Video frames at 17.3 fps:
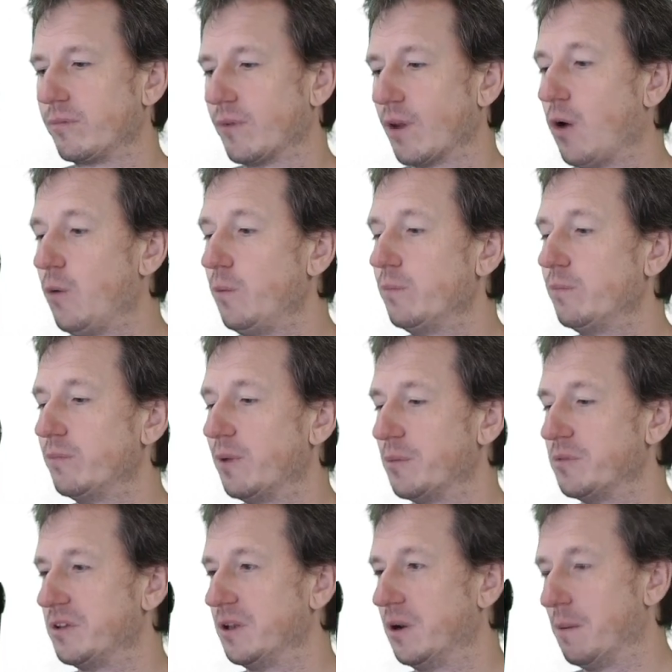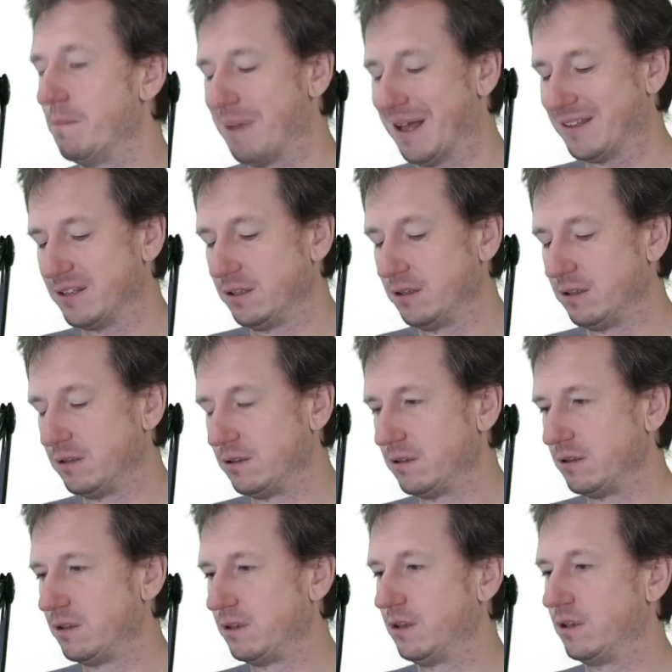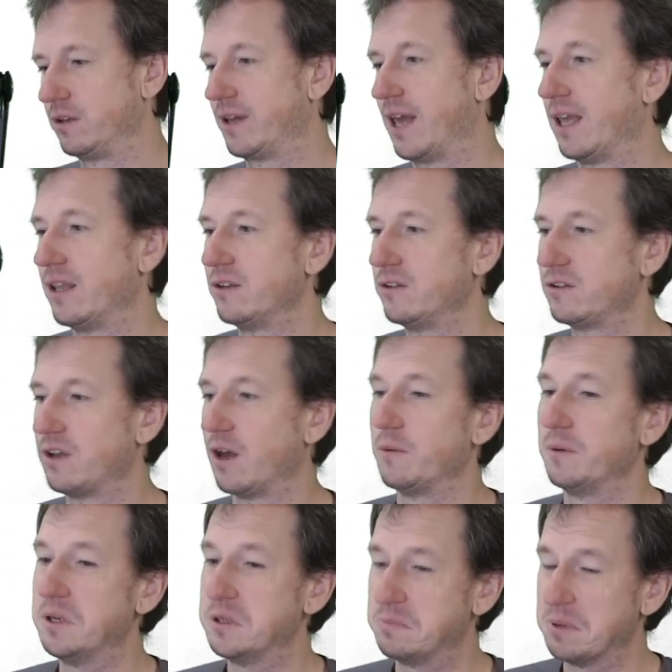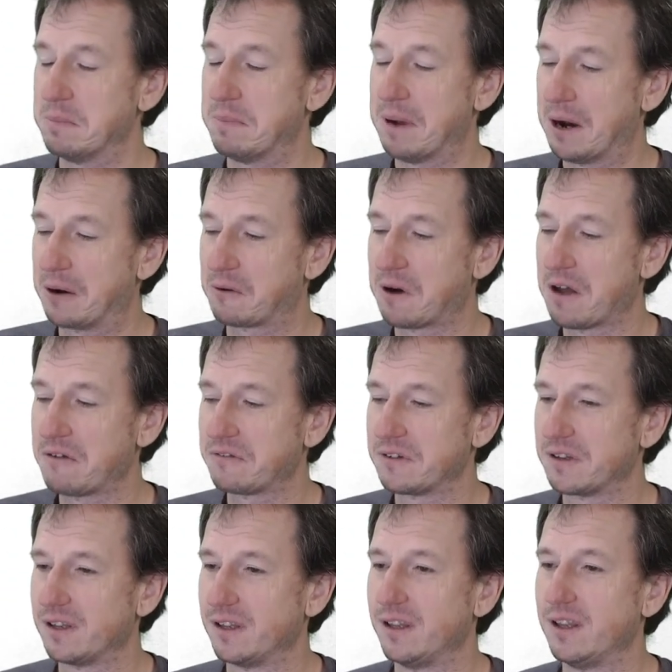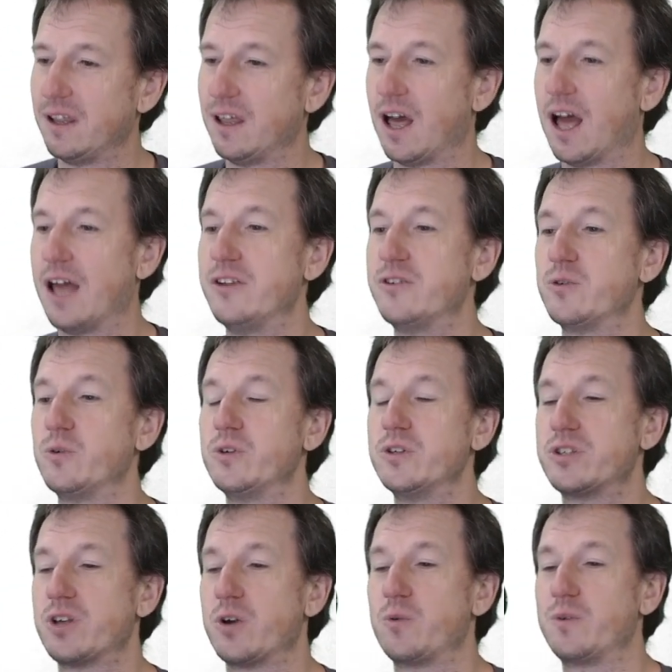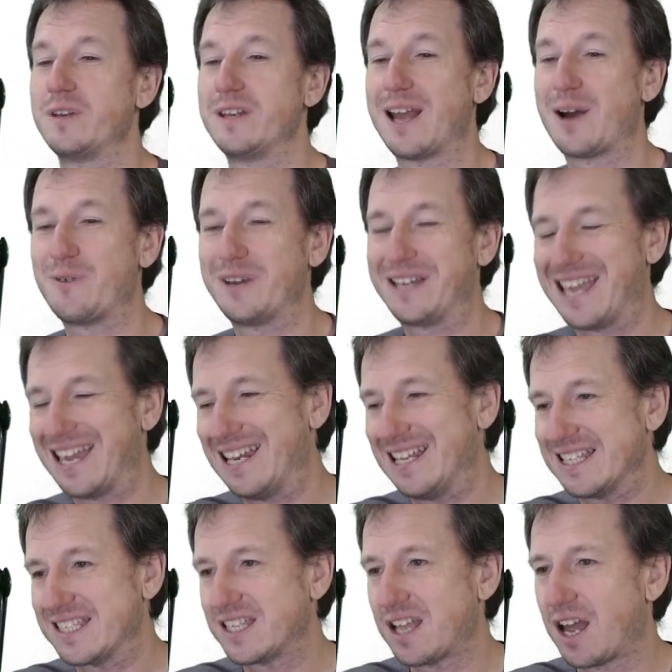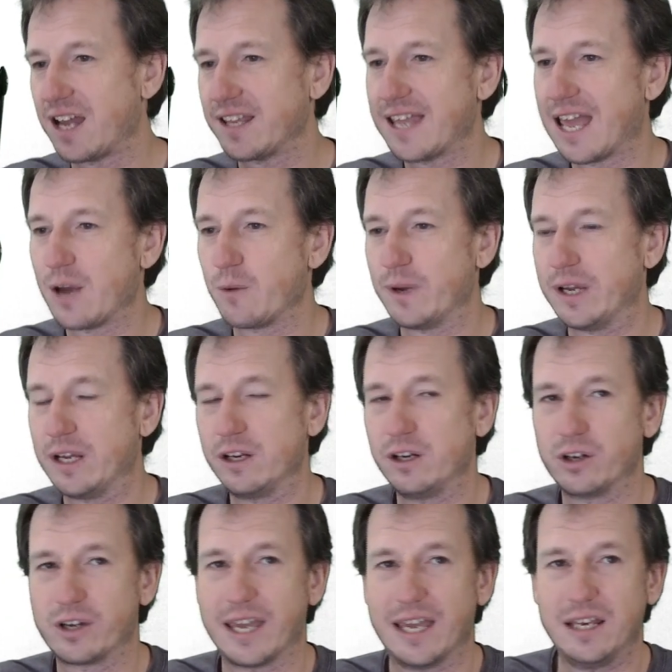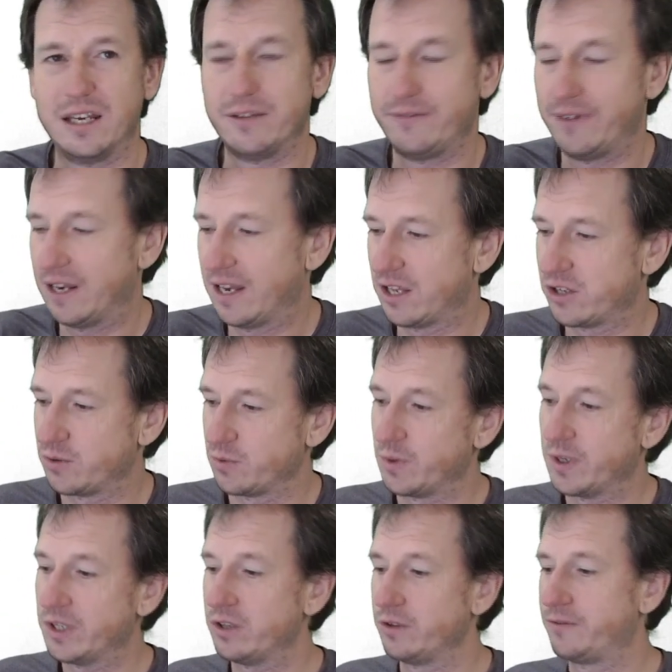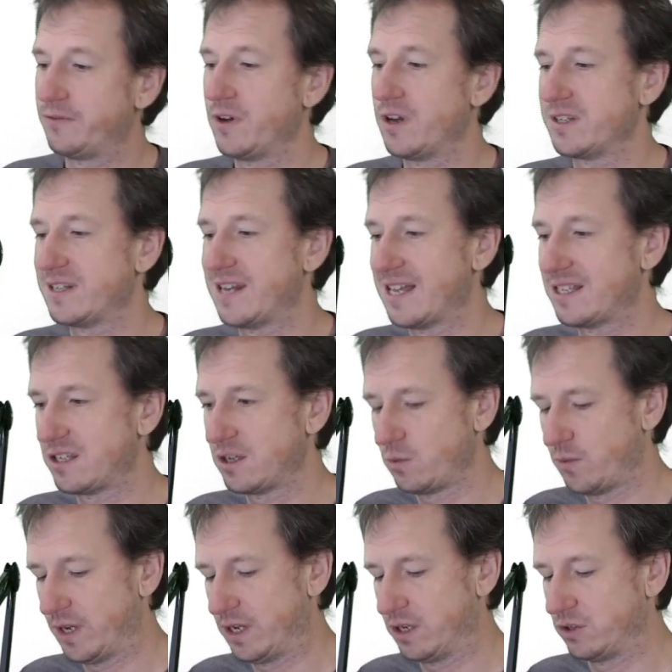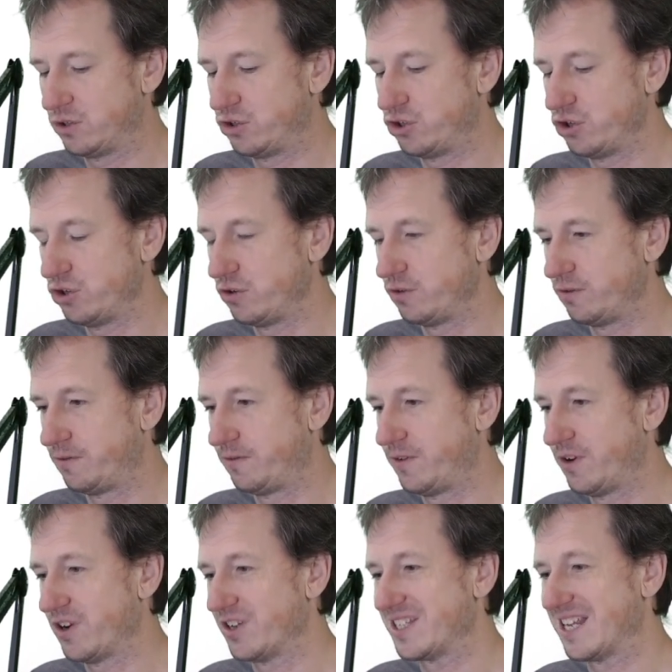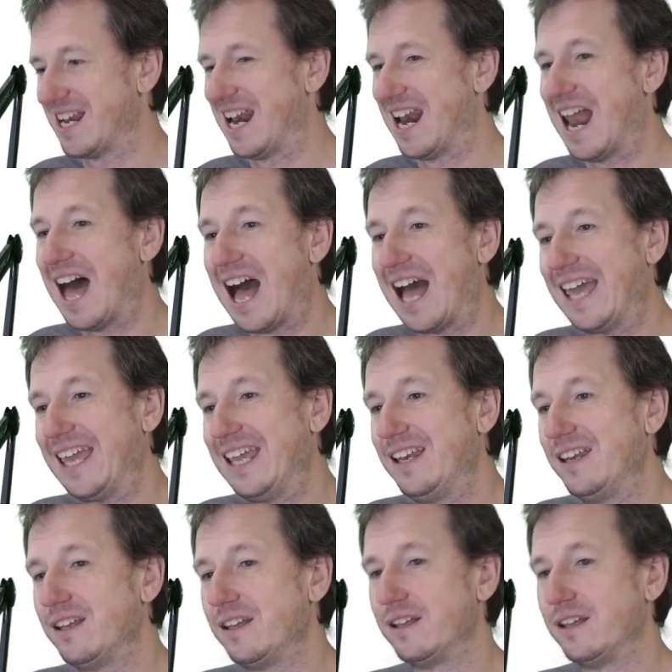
Oh, I'm still on button. Okay, so it needs to be a paragraph. And so now we're getting inside there and we can look at and We can do first letter, we could do first line.